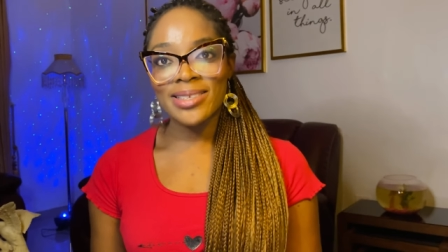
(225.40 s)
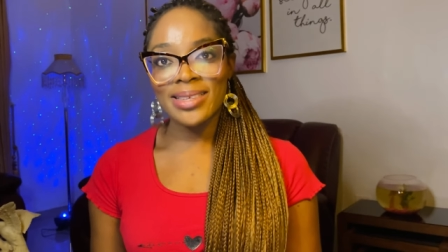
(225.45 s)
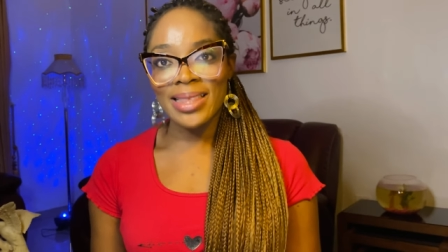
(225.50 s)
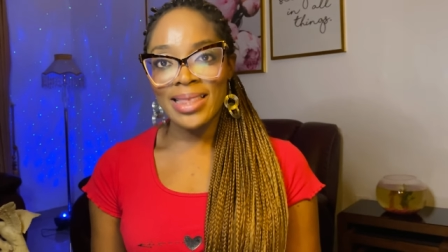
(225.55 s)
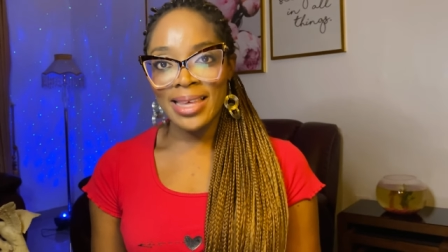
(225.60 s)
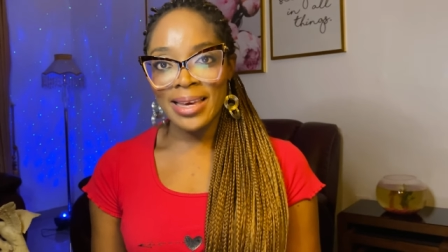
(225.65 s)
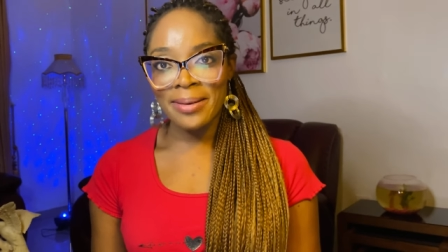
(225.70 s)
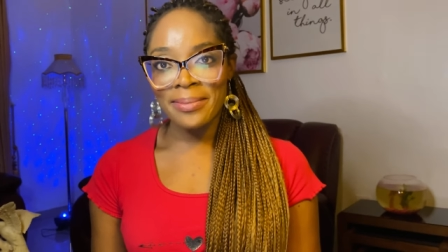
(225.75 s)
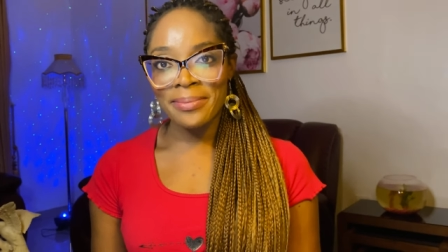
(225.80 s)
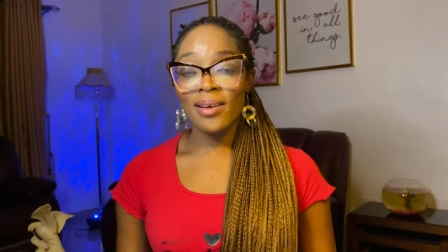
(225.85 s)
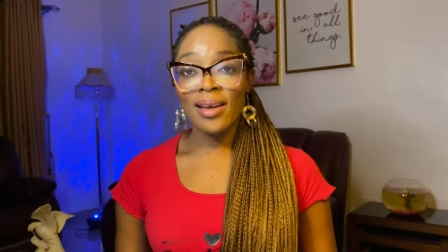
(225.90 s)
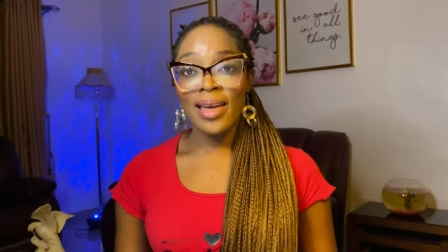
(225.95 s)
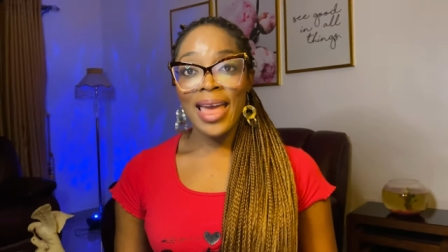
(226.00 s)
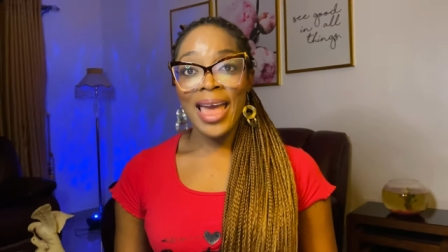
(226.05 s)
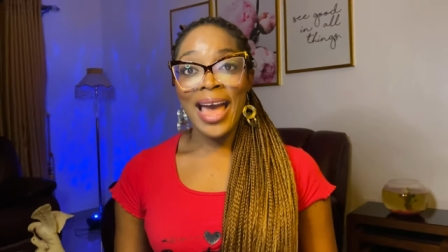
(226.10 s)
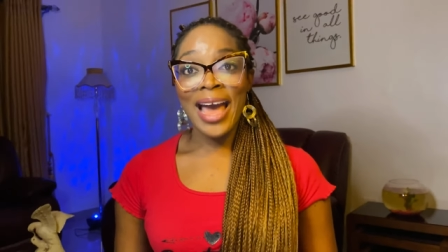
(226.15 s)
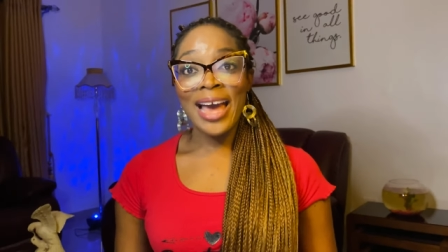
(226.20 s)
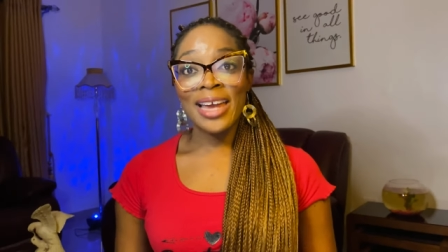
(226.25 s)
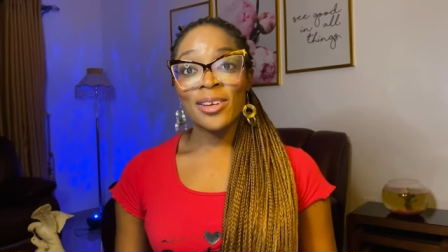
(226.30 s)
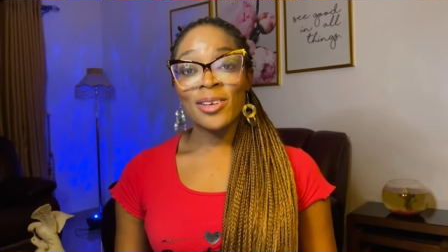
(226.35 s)
to them.
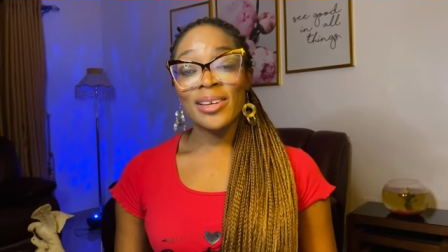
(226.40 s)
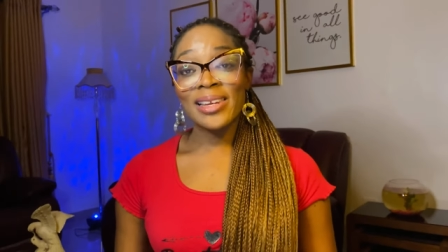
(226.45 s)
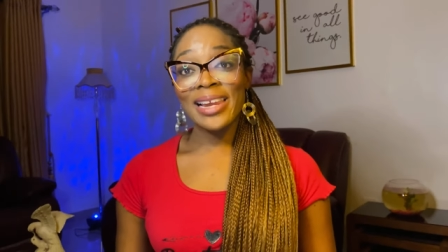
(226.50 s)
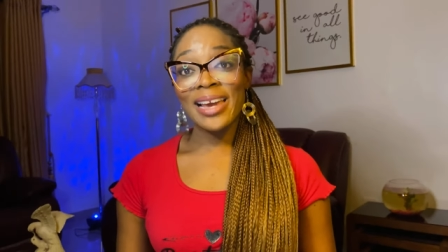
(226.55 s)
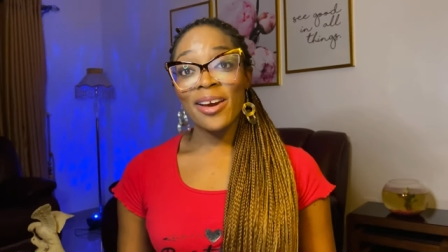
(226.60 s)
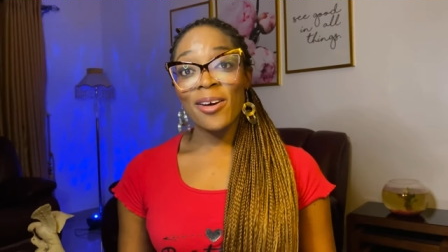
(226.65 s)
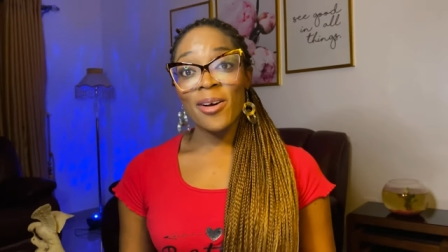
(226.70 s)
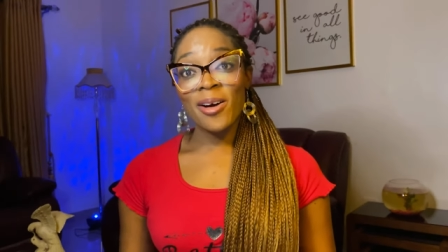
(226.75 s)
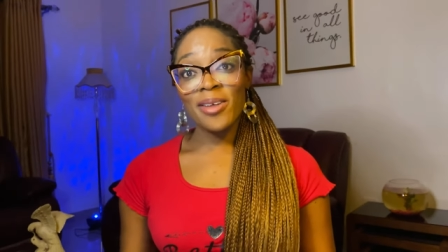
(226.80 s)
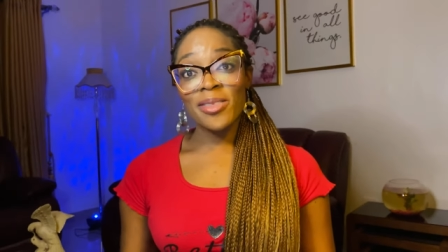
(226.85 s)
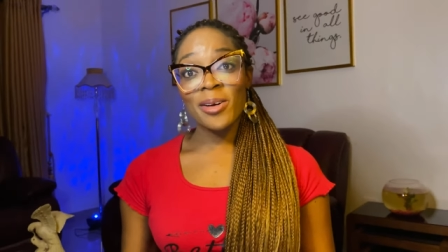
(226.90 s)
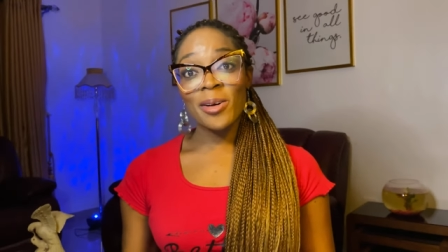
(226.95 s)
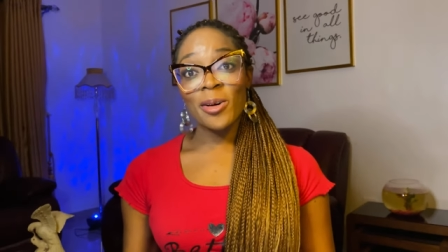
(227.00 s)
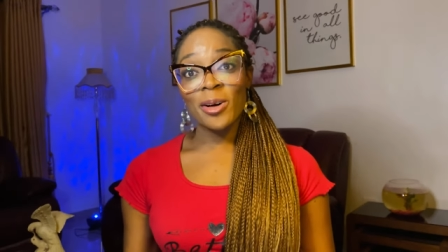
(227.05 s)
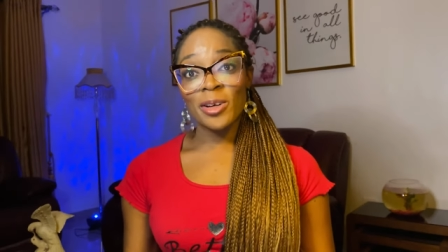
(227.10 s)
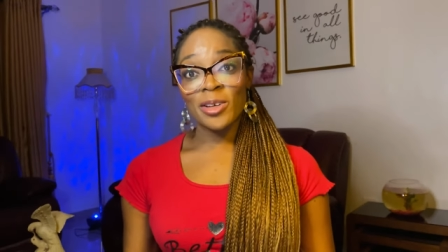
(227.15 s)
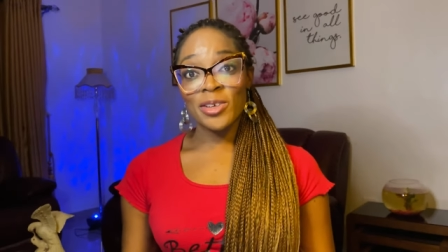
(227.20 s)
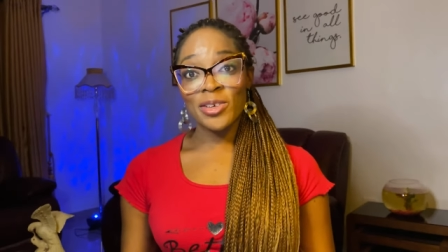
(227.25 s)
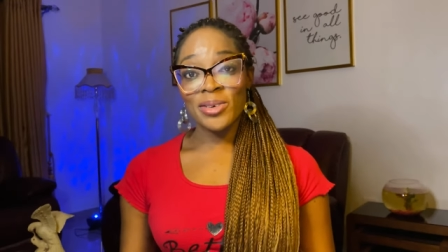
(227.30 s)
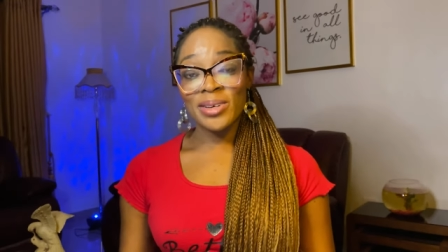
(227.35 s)
And unlike other
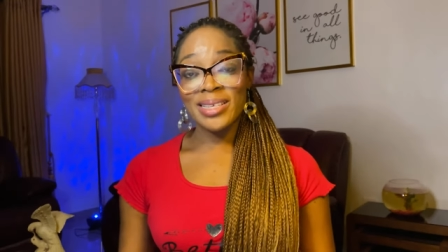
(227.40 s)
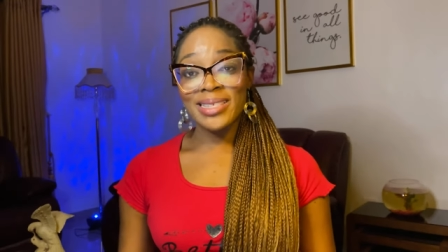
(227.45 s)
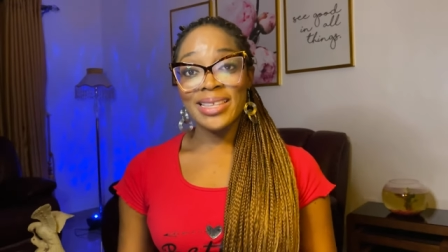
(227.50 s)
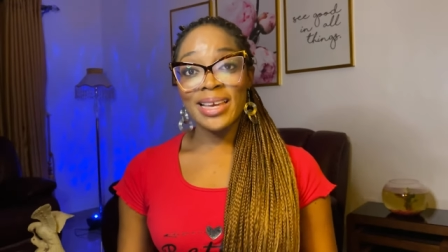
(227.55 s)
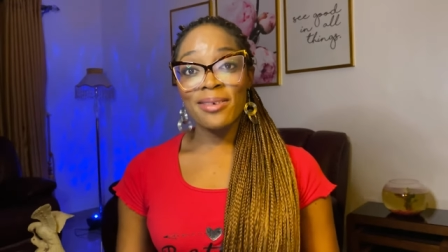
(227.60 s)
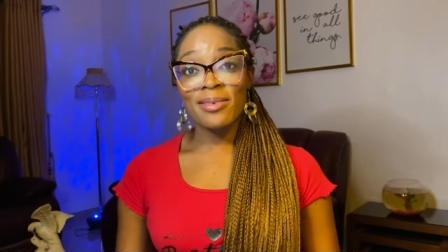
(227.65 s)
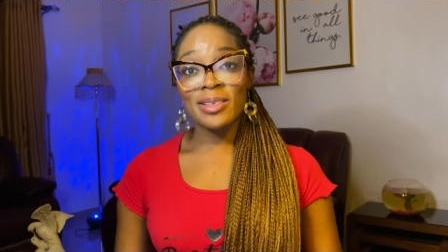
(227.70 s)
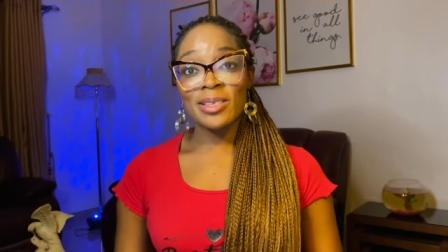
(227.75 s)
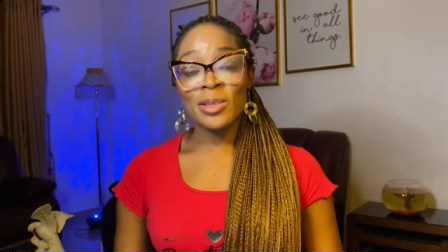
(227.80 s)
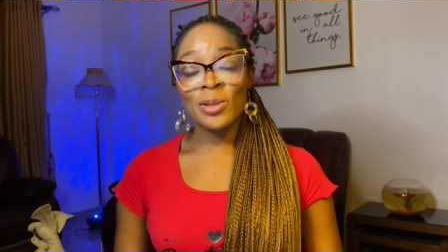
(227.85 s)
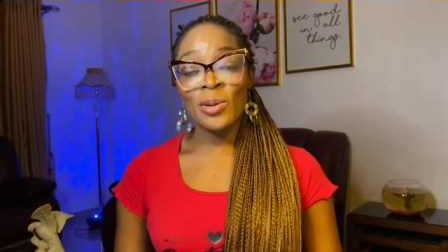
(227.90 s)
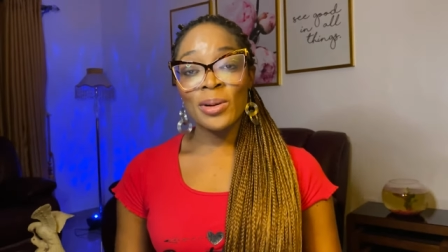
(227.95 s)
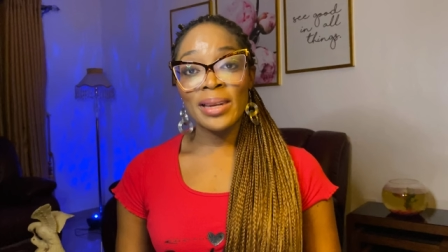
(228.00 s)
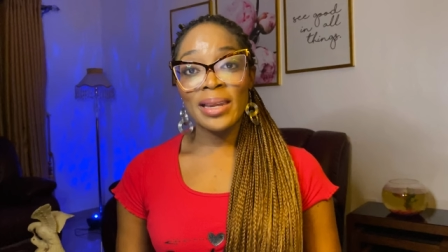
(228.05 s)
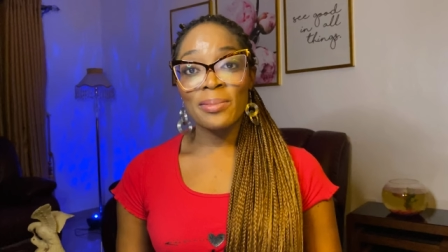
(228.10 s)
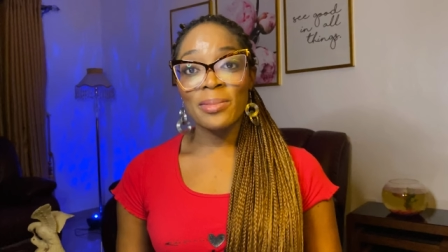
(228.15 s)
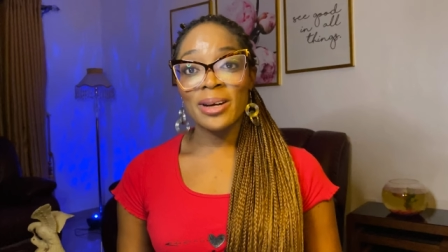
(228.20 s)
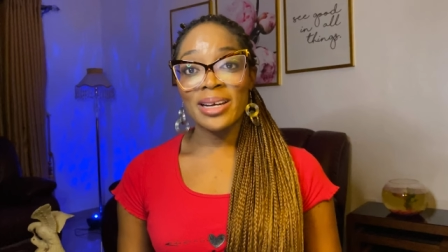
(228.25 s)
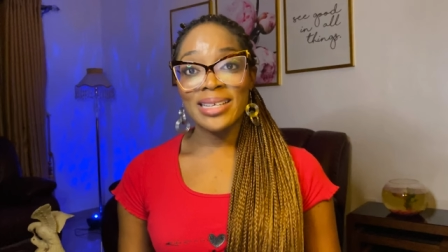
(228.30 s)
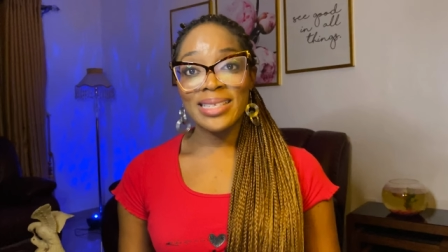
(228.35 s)
countries, there is no
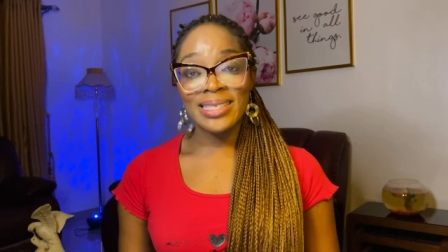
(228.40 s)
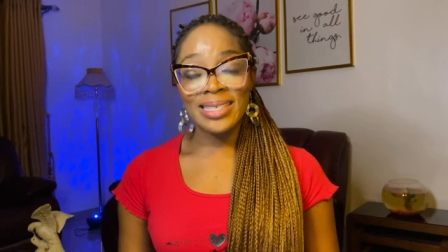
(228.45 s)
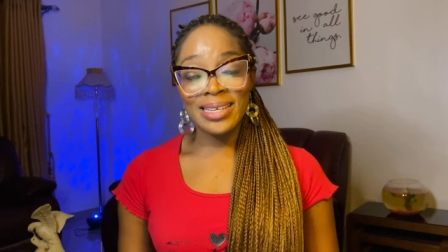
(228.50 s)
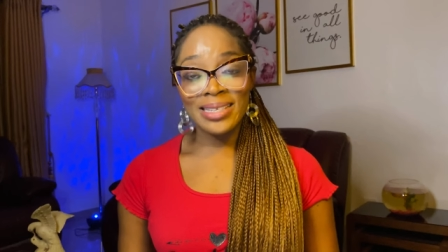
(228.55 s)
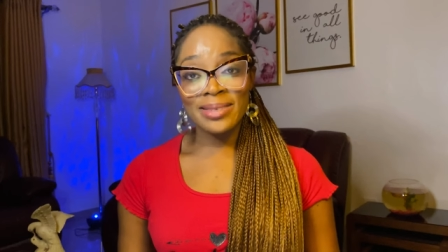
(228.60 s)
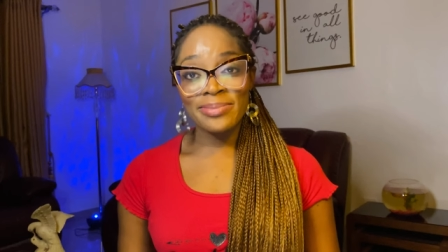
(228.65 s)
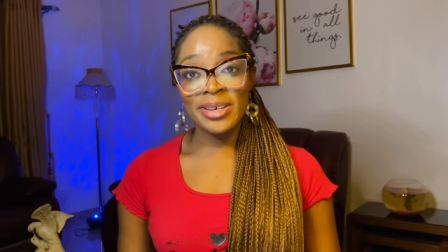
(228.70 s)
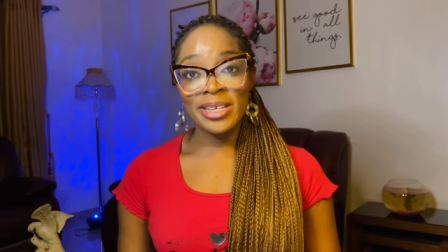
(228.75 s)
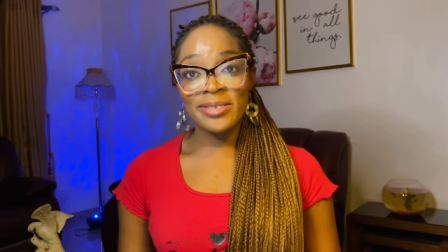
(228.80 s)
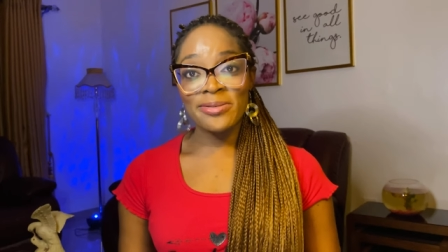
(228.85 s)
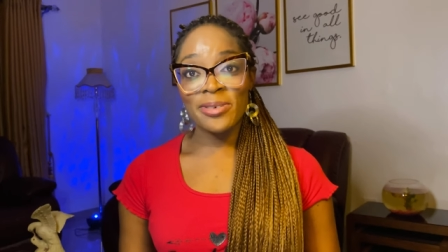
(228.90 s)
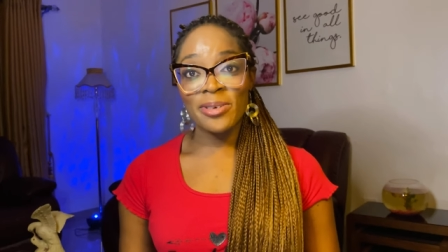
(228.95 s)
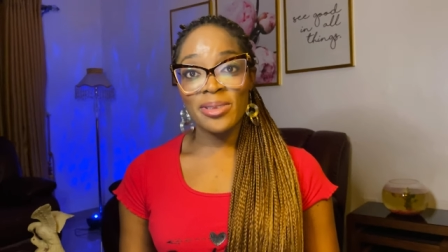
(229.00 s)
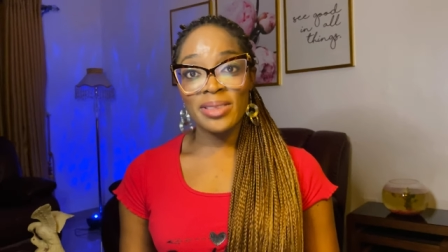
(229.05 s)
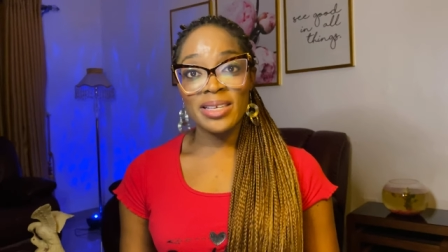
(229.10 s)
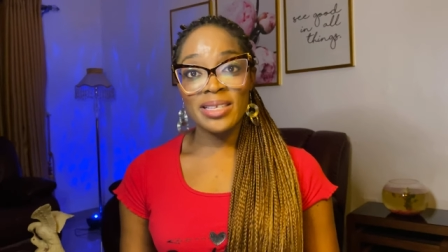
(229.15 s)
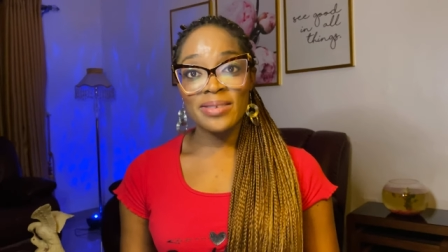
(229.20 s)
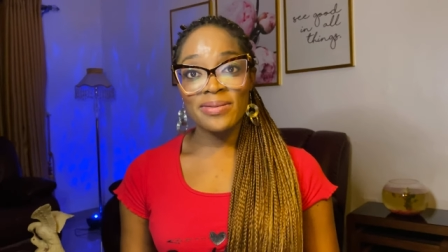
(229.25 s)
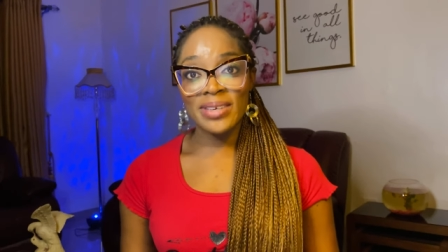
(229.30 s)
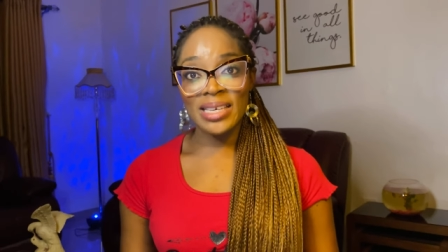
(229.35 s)
labor assessment for
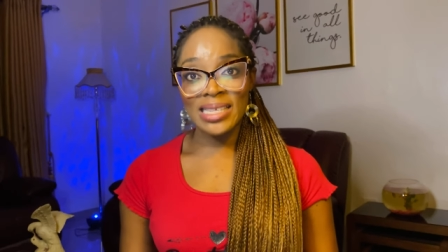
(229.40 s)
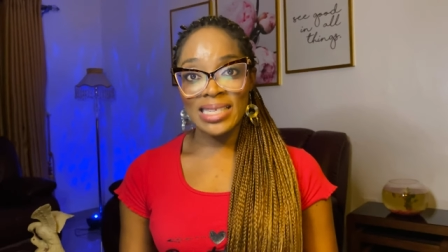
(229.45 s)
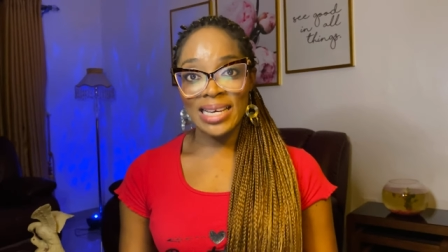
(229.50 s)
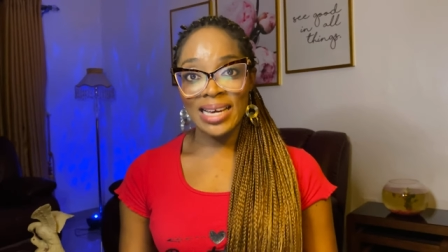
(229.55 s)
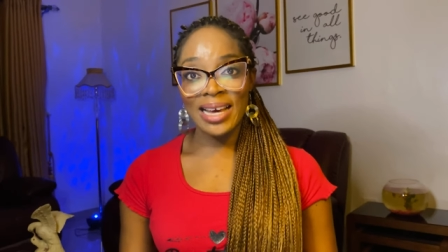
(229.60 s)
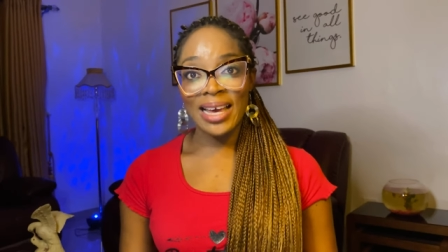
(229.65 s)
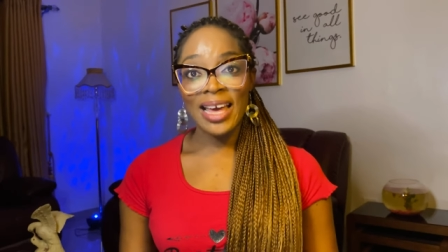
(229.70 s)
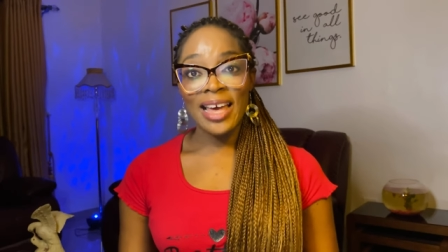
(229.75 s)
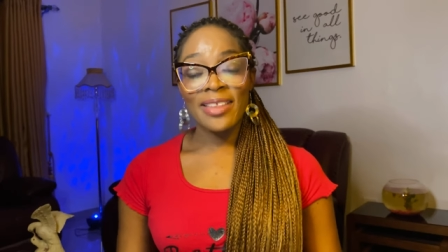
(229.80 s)
this visa.